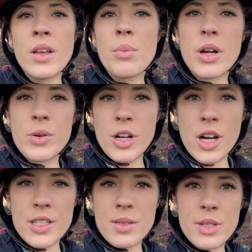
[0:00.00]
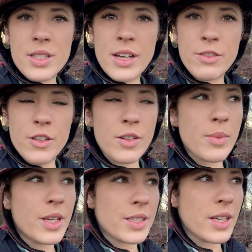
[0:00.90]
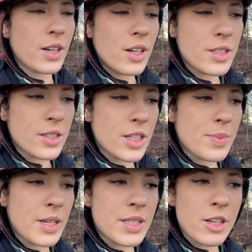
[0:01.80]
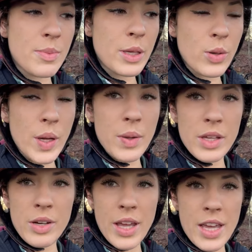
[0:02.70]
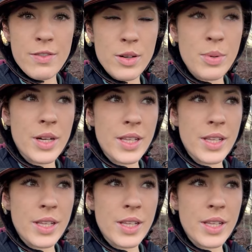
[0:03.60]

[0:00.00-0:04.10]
but it would cause them to suffer from things like ulcers because they would be going without hay for pretty